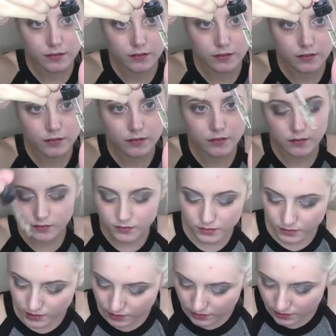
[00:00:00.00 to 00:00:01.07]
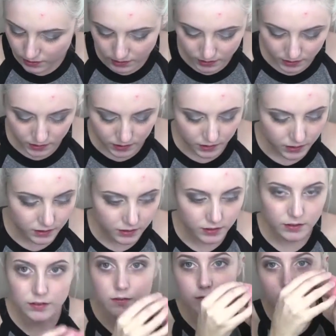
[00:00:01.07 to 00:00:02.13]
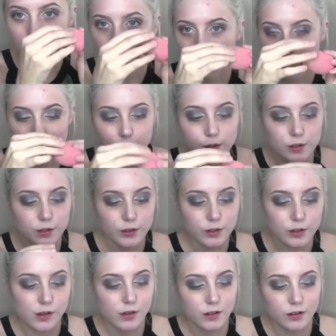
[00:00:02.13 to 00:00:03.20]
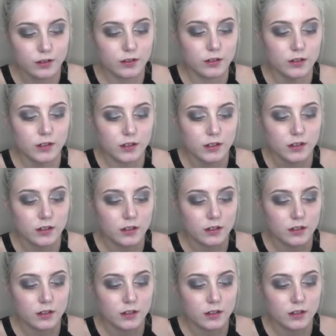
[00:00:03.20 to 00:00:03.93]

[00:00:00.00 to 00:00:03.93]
Argan oil on it. This is a Josie Maran Pure Argan Oil. I'm going